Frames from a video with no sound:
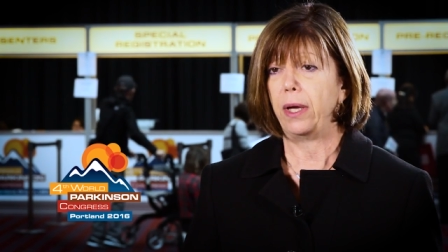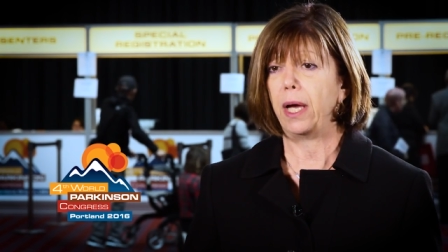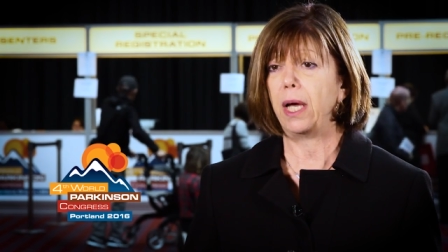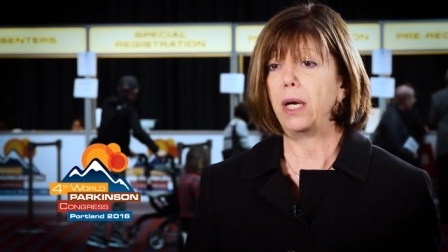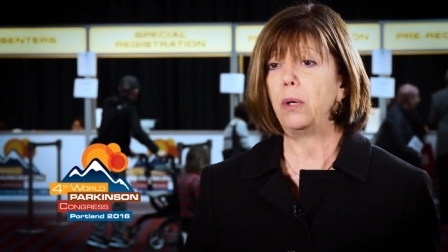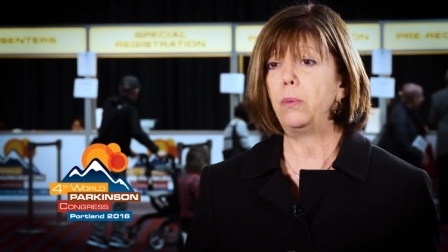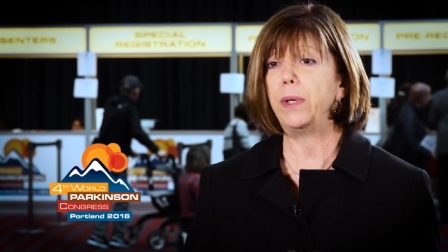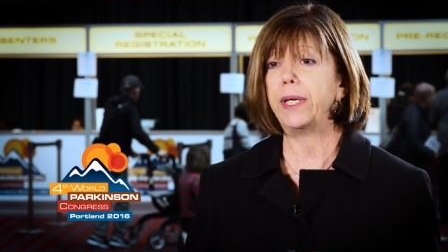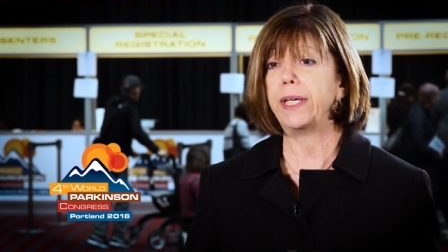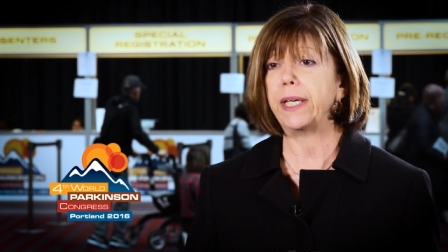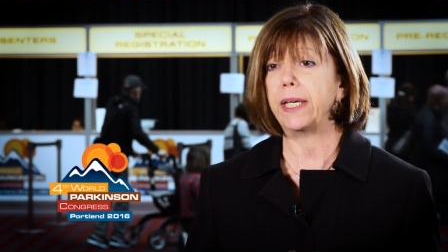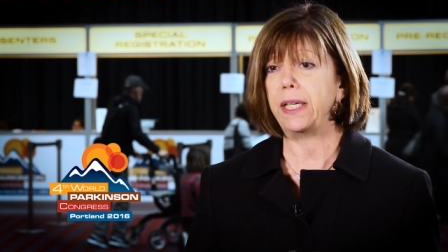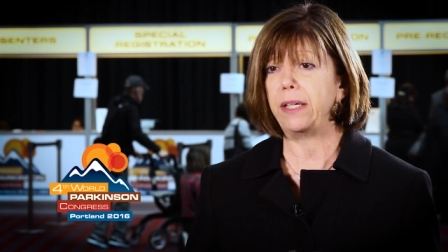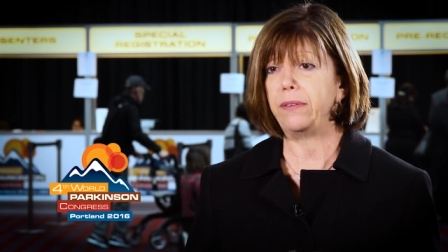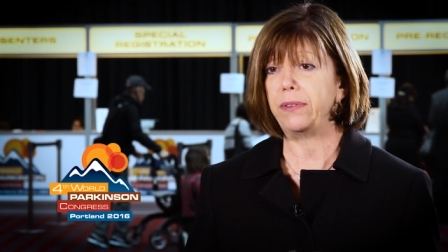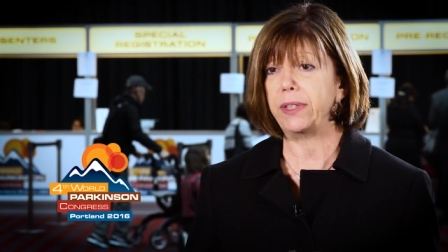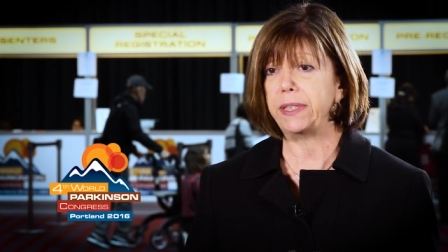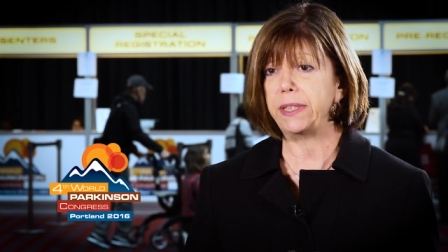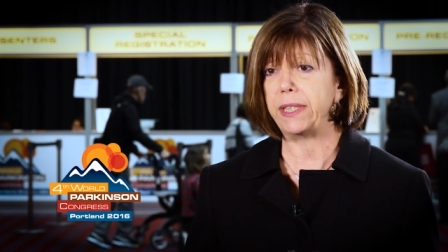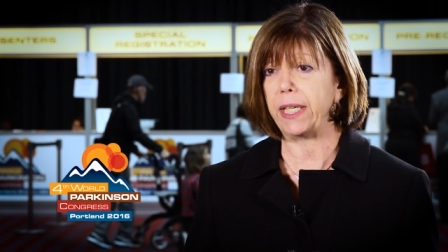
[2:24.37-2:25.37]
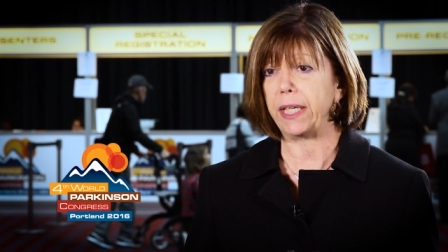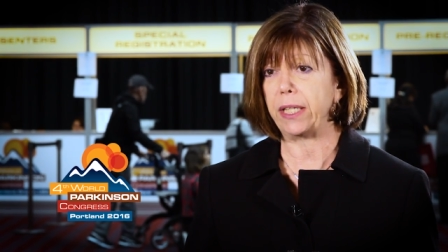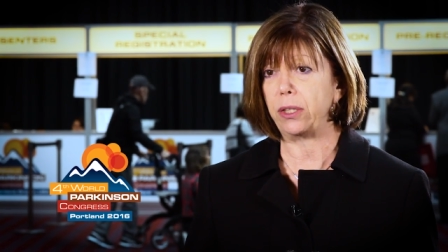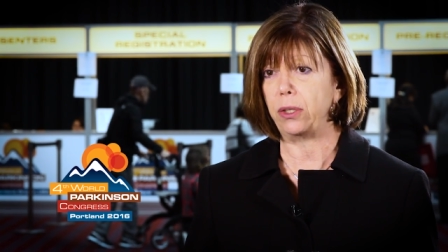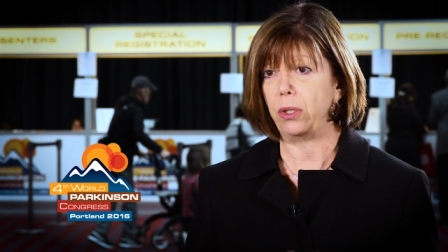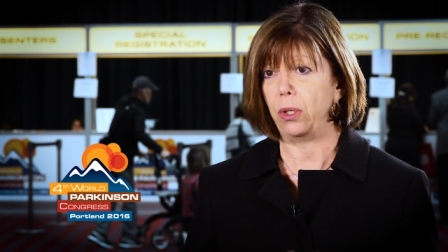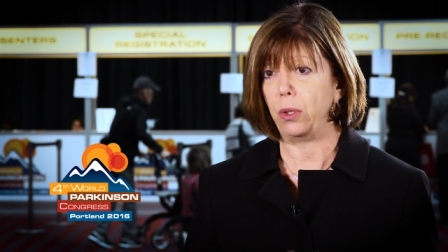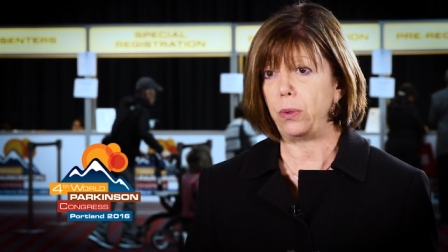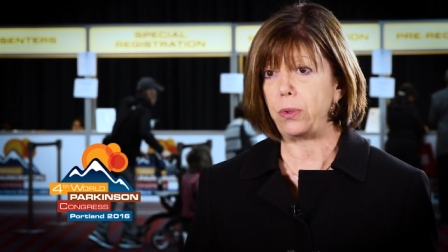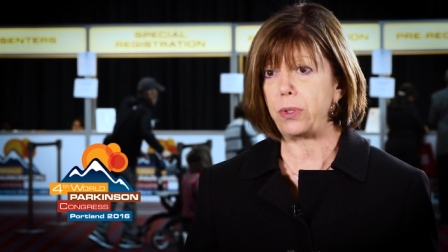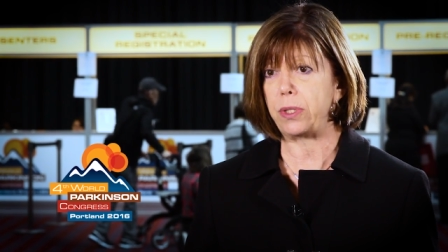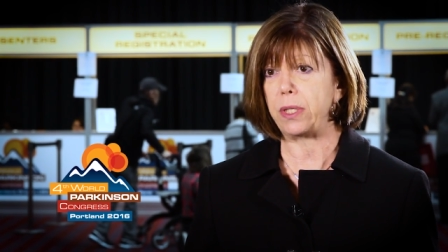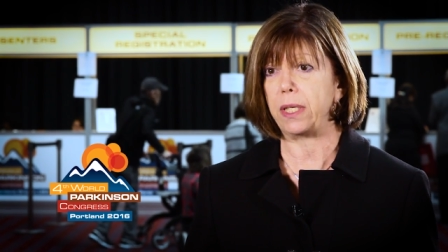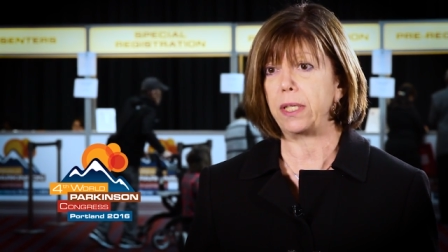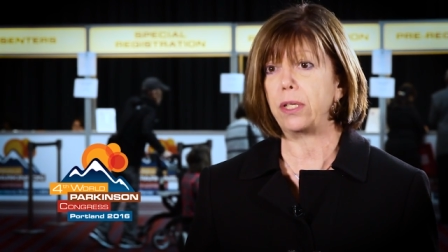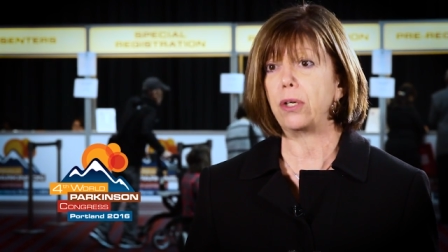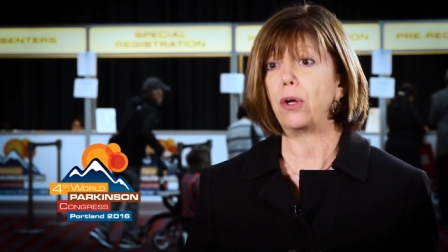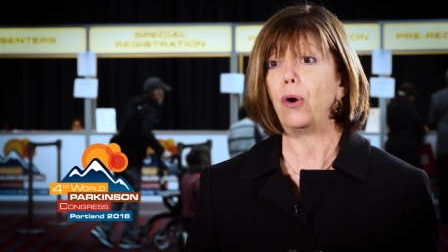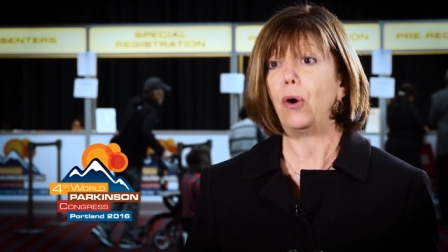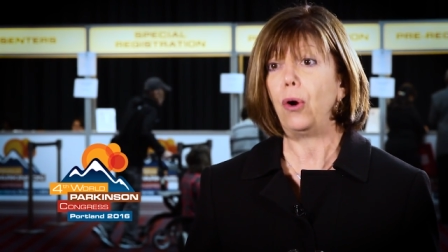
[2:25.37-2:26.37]
and we can even diagnose
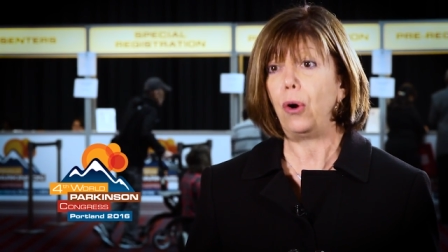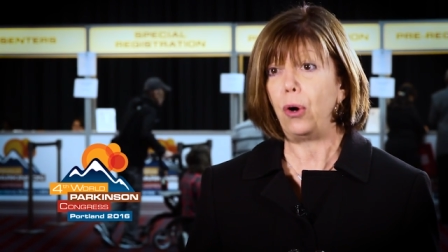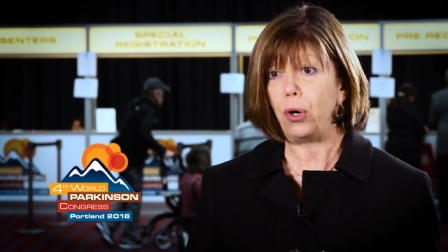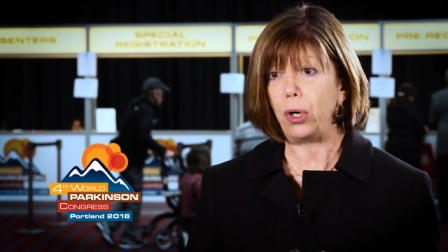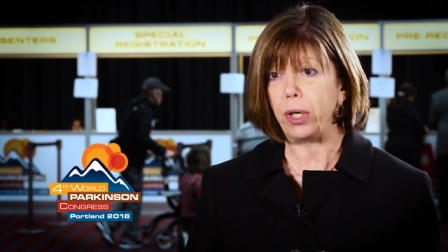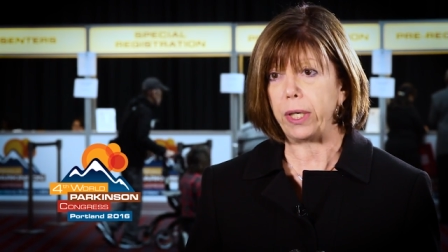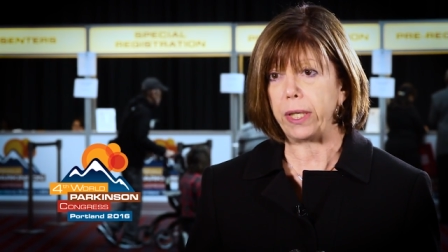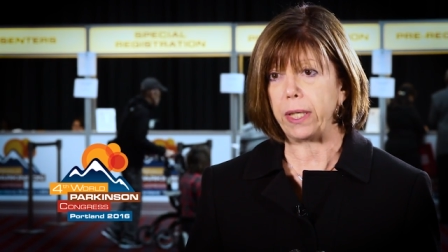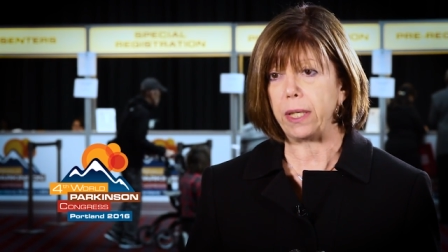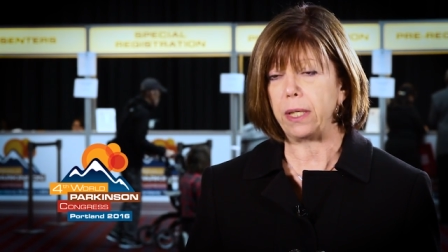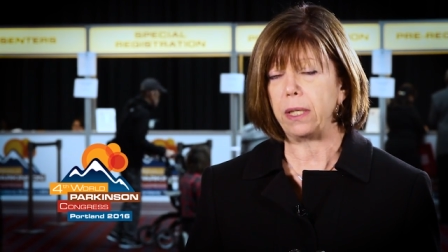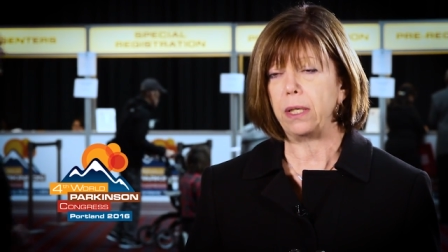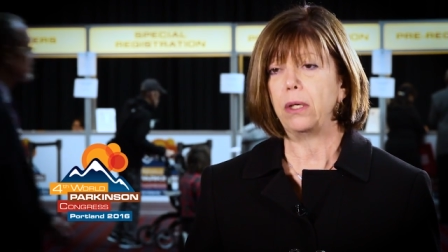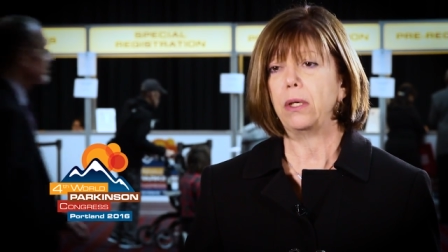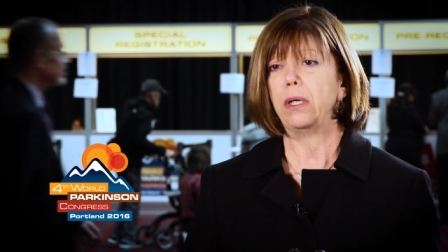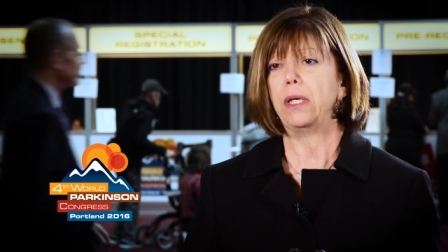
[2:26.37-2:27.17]
it early